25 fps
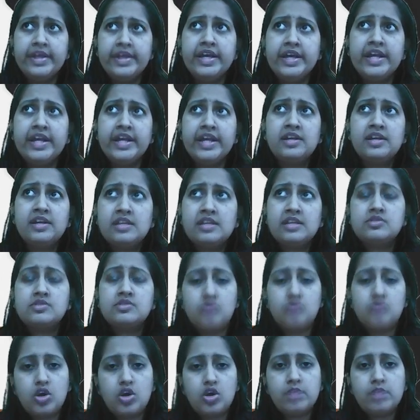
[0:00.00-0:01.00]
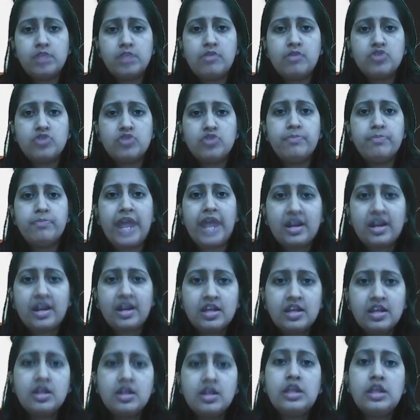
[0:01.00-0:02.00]
It is not about the
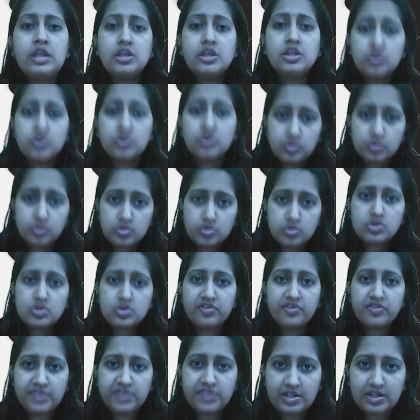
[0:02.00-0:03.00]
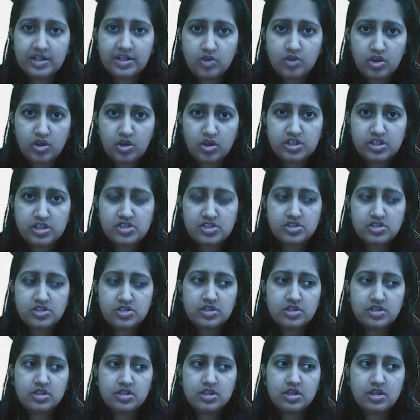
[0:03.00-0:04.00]
practical use of that knowledge,
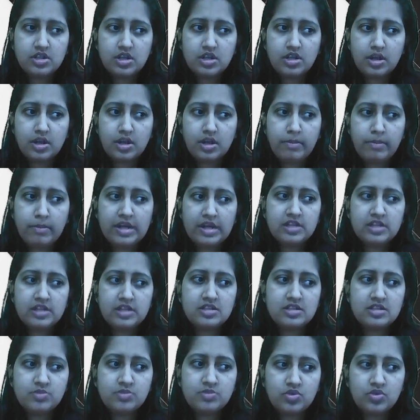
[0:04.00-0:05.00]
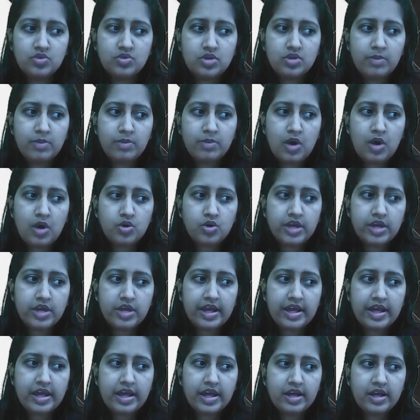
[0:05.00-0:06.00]
but it is more about,
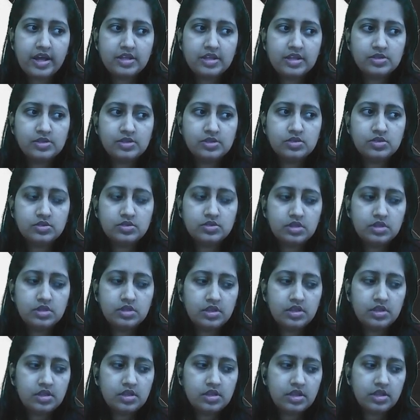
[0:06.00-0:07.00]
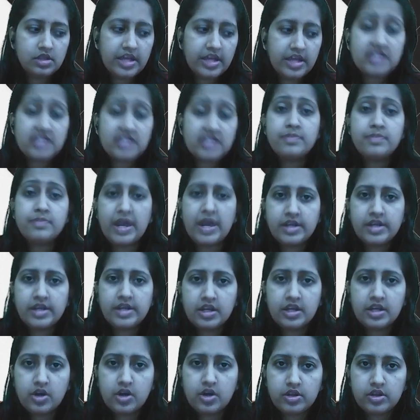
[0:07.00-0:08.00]
you know, expanding
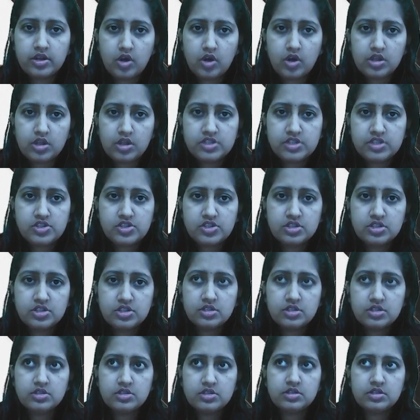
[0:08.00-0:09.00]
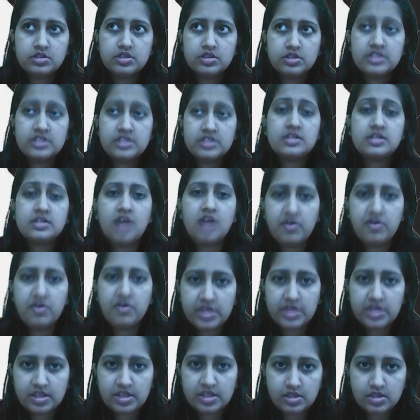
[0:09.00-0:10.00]
our knowledge,
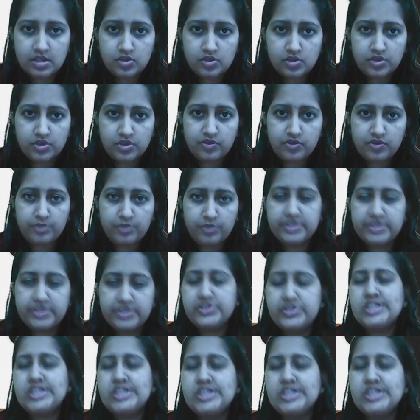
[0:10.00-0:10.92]
discovering new information.